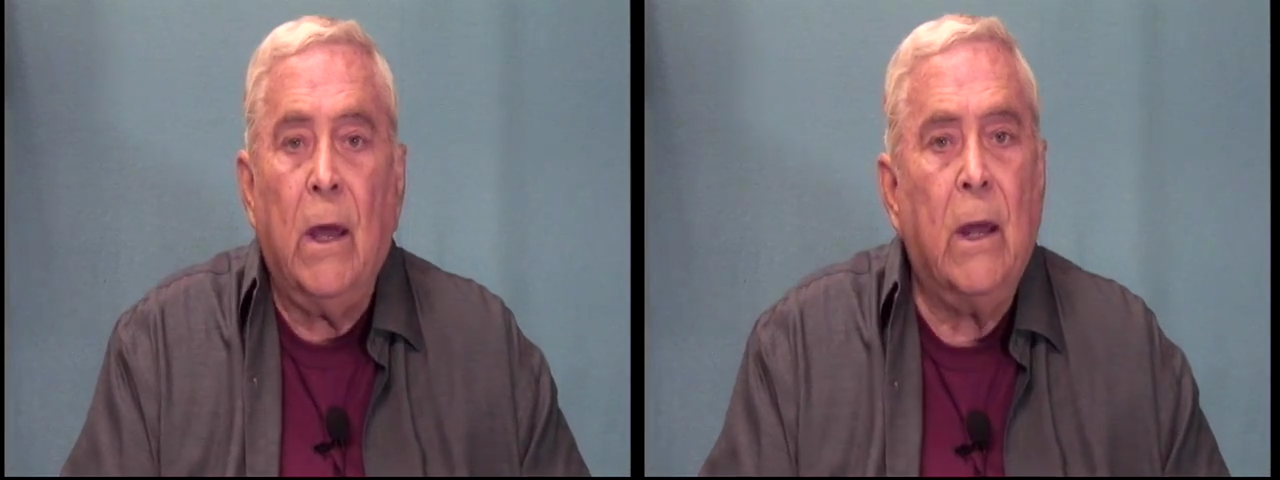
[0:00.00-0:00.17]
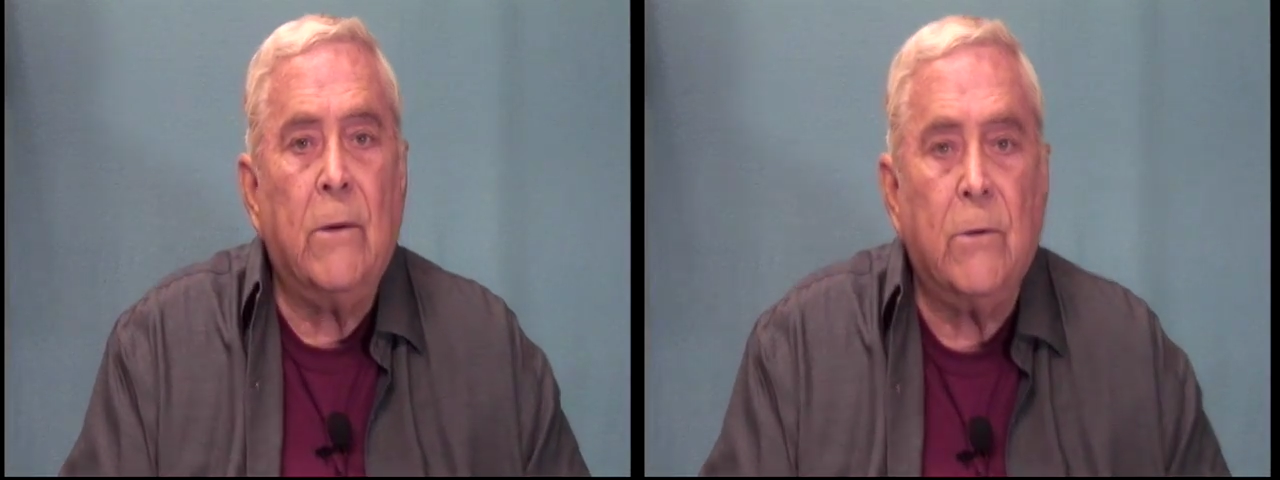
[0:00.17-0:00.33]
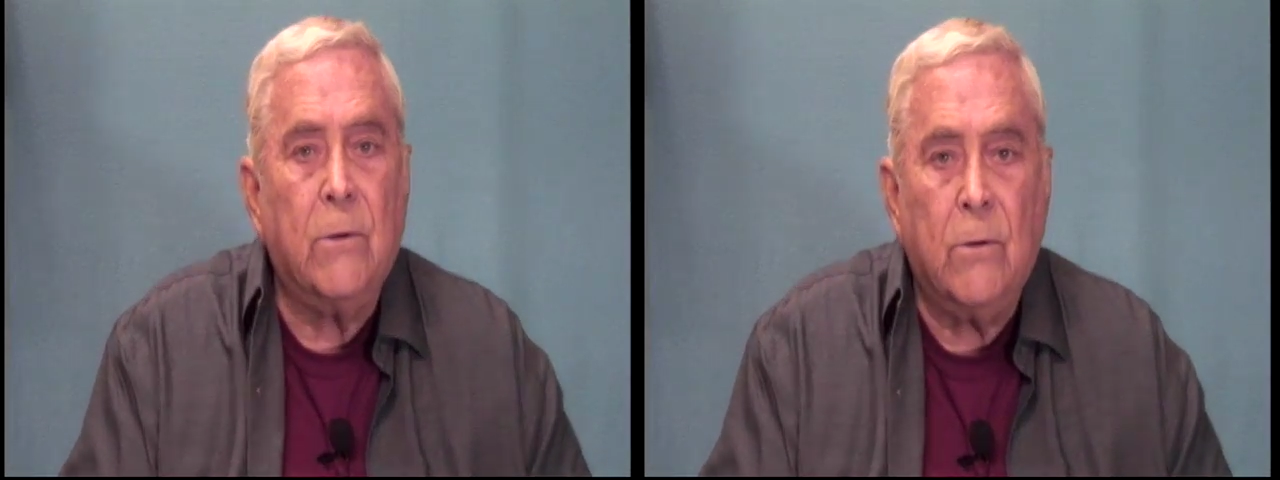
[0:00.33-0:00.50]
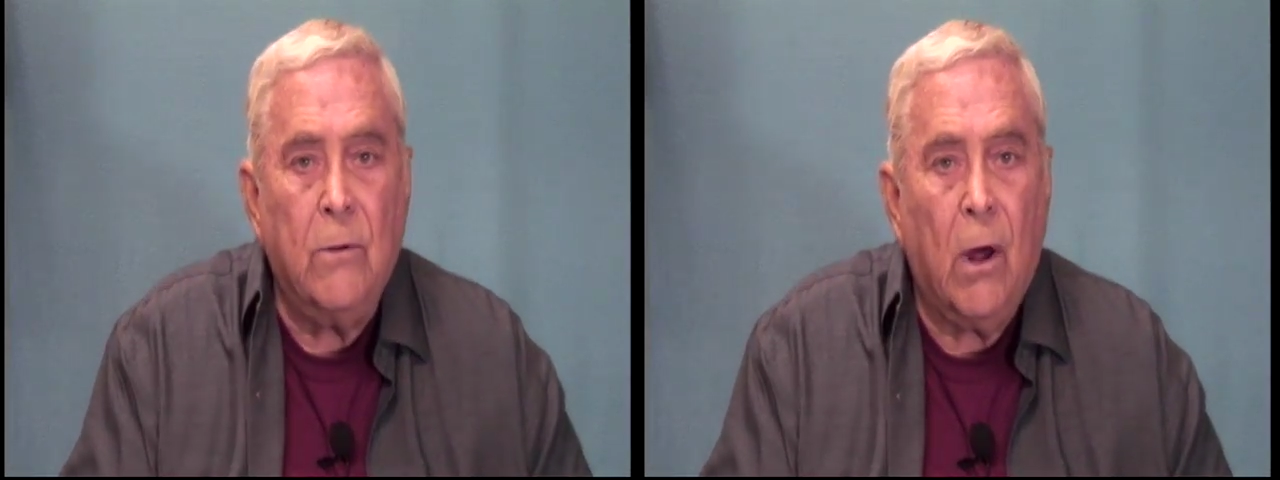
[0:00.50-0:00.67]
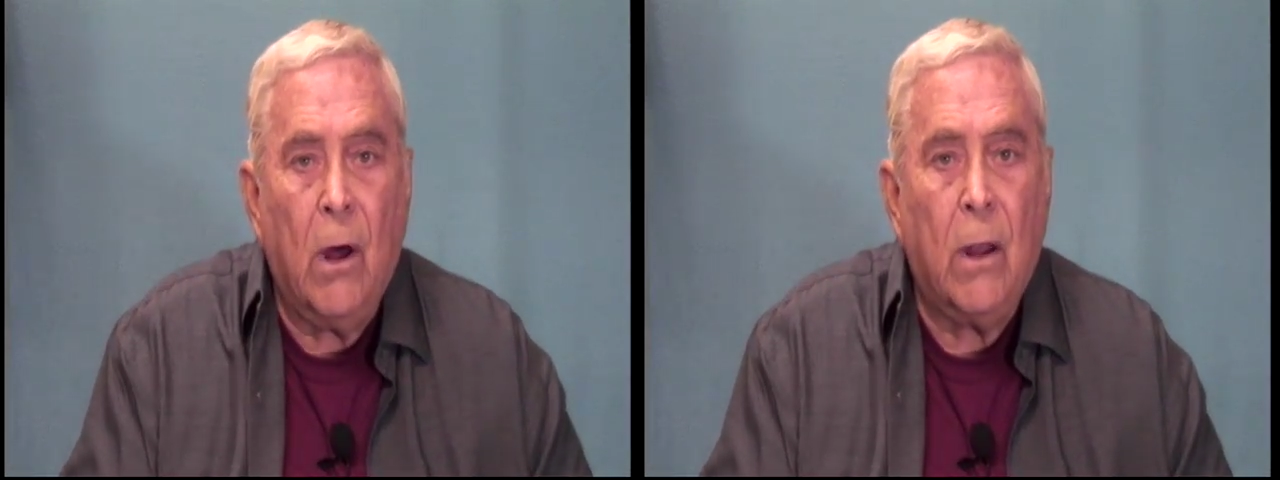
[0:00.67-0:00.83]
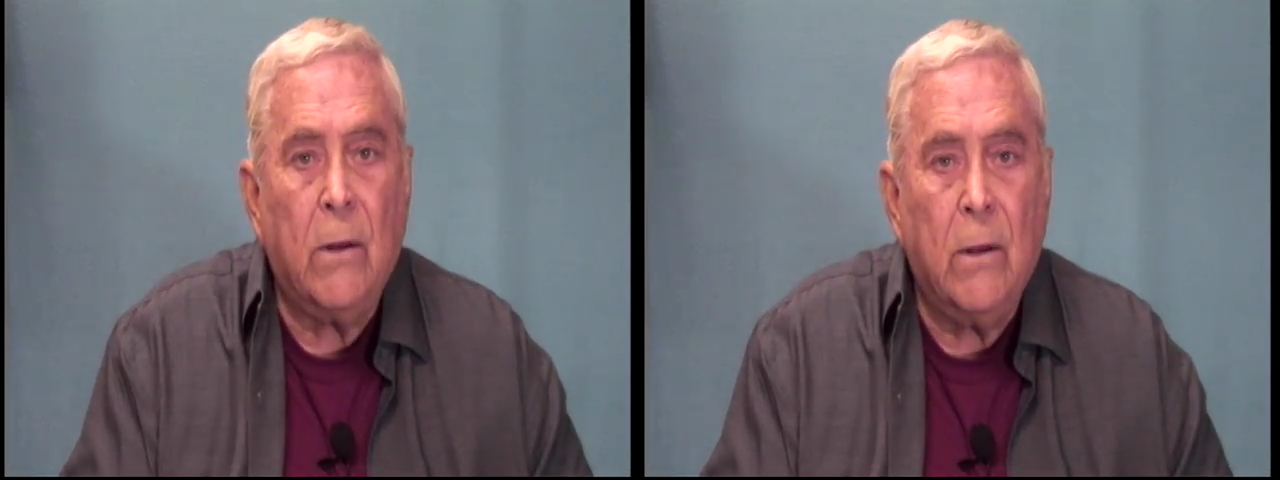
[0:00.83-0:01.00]
it's
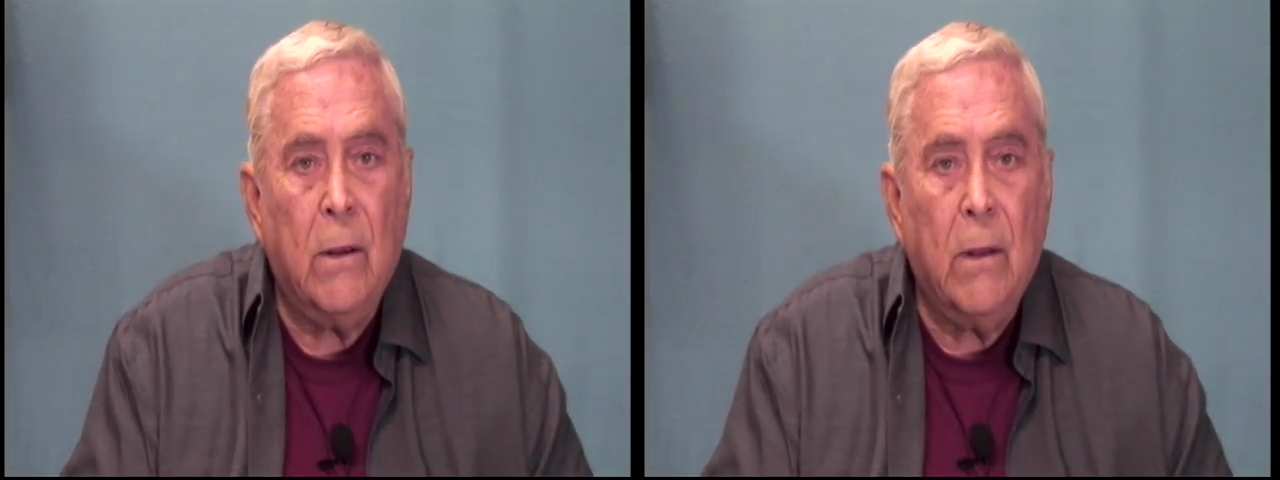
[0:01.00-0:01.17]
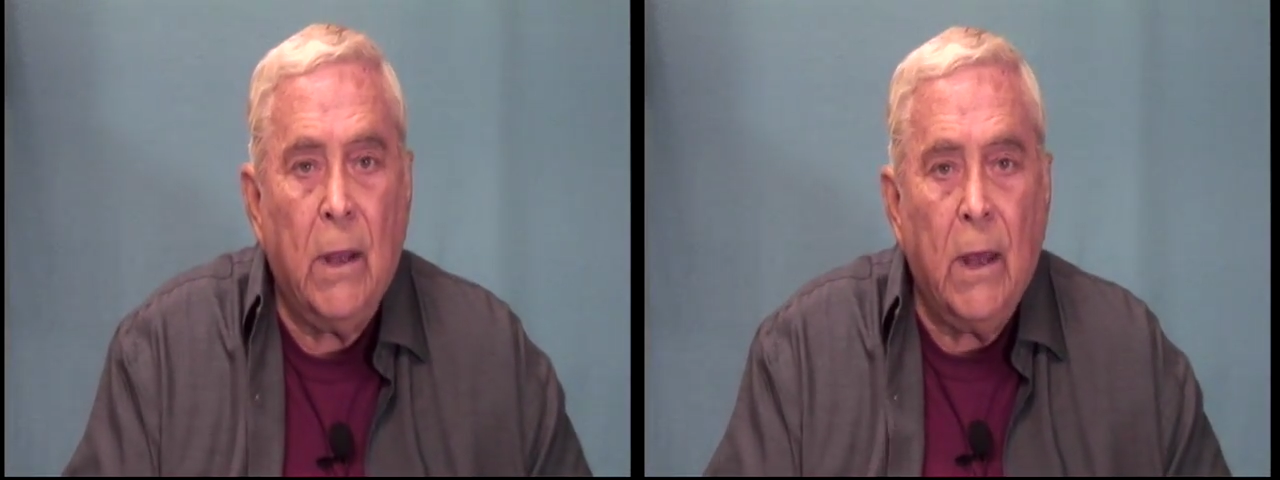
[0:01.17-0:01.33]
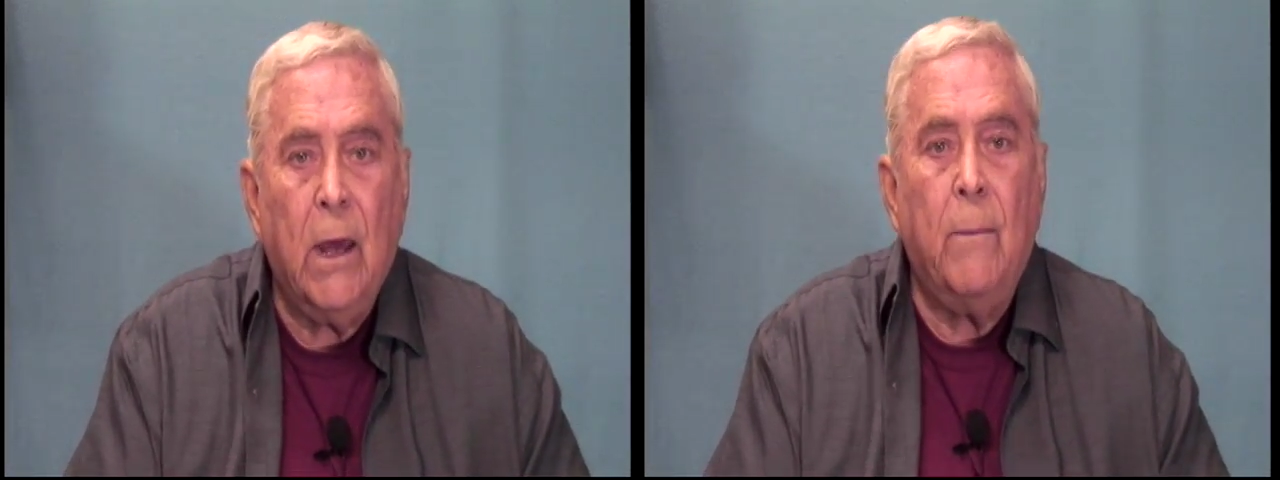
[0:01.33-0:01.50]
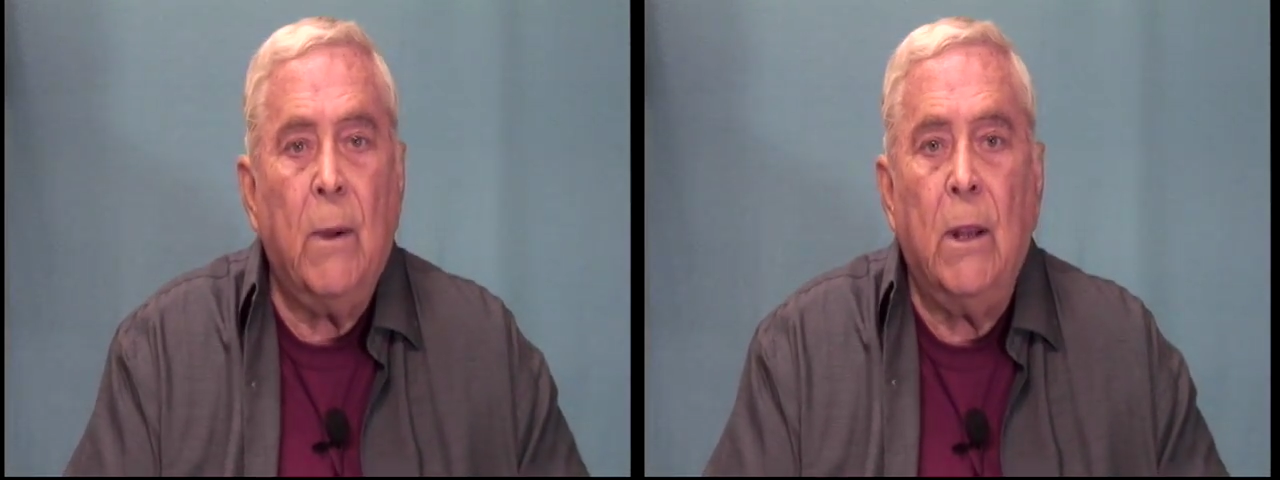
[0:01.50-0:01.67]
not him